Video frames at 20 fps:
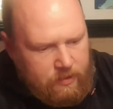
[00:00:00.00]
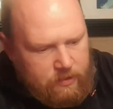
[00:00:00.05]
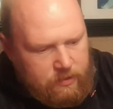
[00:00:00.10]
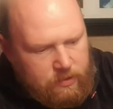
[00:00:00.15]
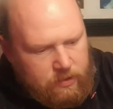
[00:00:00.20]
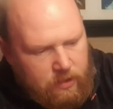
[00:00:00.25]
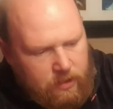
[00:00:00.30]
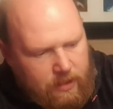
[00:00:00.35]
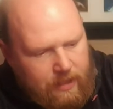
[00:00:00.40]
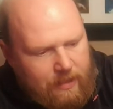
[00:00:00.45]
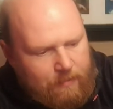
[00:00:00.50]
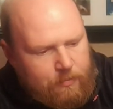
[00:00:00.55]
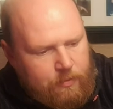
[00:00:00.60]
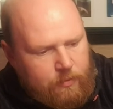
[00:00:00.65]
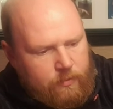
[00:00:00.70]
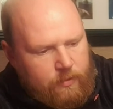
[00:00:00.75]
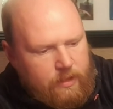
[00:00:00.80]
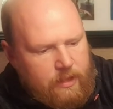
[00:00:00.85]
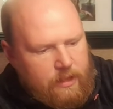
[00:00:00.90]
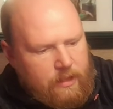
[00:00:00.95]
So happy
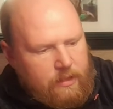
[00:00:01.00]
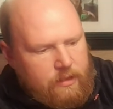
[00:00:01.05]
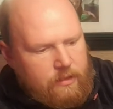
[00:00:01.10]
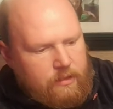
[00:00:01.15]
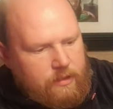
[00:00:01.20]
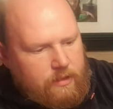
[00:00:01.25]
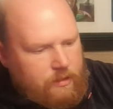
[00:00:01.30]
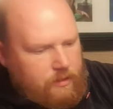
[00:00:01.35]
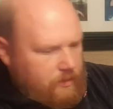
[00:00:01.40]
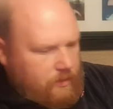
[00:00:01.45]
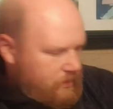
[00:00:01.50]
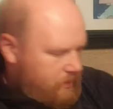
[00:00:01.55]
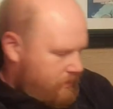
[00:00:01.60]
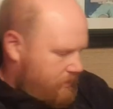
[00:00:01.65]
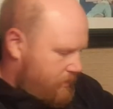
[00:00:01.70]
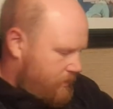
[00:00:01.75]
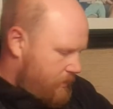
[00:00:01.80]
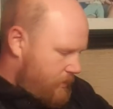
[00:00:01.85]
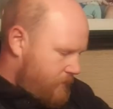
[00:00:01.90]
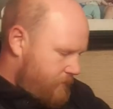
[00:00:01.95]
with that.
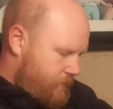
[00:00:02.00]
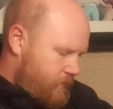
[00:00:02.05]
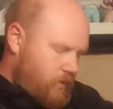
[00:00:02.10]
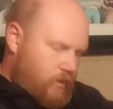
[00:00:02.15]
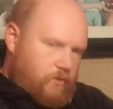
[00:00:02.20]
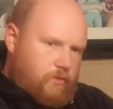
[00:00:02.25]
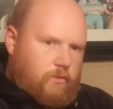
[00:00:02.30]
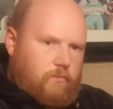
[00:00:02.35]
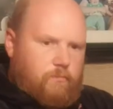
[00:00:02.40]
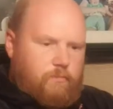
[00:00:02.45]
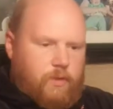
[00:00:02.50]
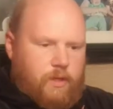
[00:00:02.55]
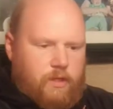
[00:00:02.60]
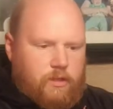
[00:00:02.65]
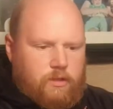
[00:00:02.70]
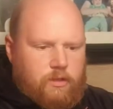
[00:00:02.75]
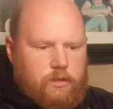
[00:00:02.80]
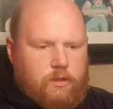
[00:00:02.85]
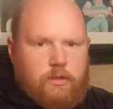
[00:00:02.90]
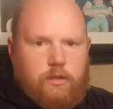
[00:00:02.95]
I've got some
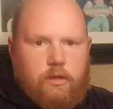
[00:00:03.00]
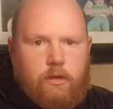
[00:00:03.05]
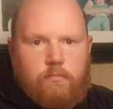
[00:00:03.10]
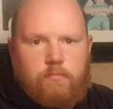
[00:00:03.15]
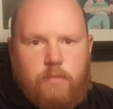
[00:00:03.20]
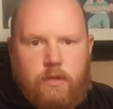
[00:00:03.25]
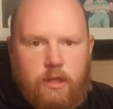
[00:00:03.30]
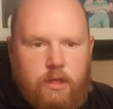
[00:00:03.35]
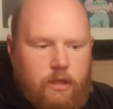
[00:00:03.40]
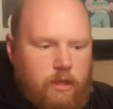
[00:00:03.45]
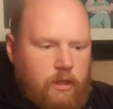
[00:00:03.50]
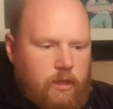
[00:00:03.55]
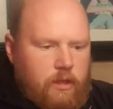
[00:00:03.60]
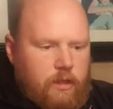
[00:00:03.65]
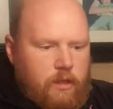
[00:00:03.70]
pictures on me